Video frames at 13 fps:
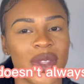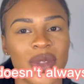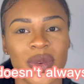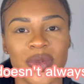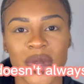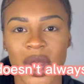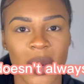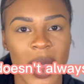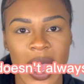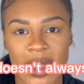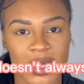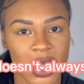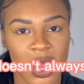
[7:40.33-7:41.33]
you don't
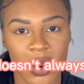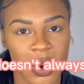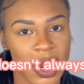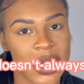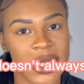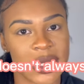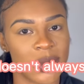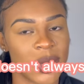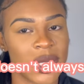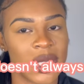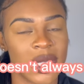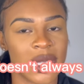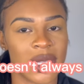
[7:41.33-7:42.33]
have to go crazy
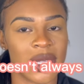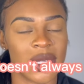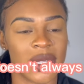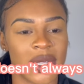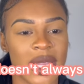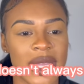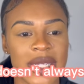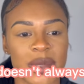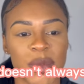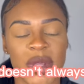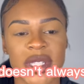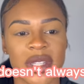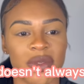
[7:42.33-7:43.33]
with the
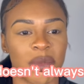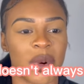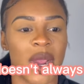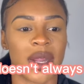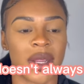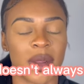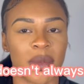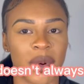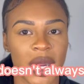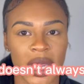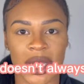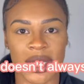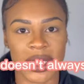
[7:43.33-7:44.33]
expensive product
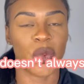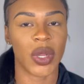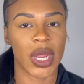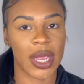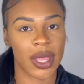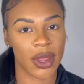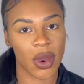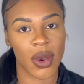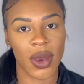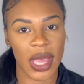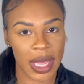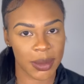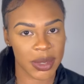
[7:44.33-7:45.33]
brands when I can go
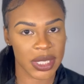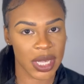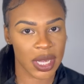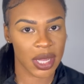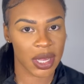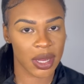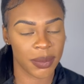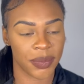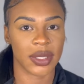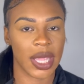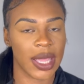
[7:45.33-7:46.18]
on Amazon